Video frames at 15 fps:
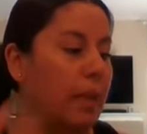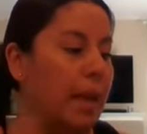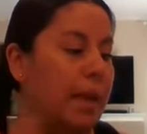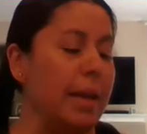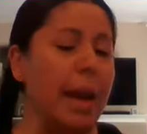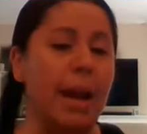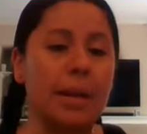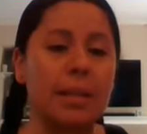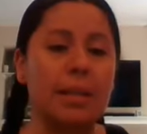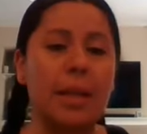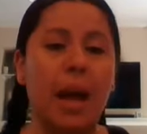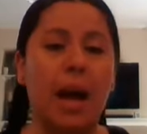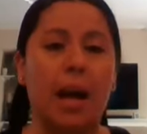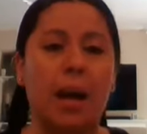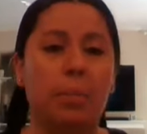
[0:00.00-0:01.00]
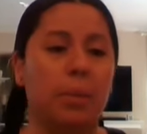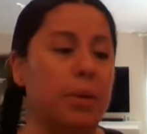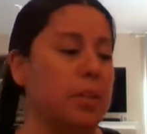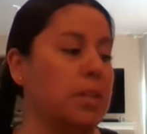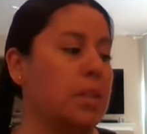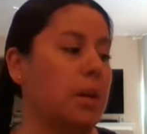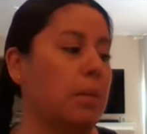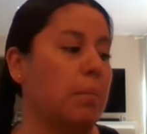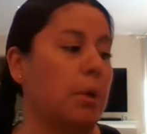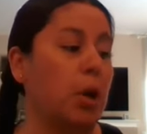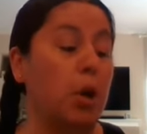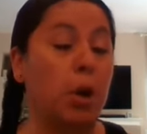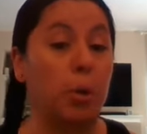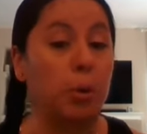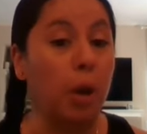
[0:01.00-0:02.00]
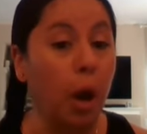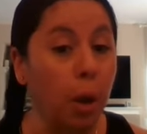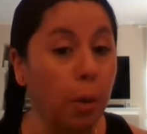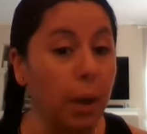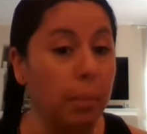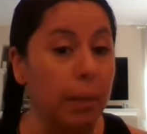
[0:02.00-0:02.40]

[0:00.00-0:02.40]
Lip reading: Next, I put some cocoa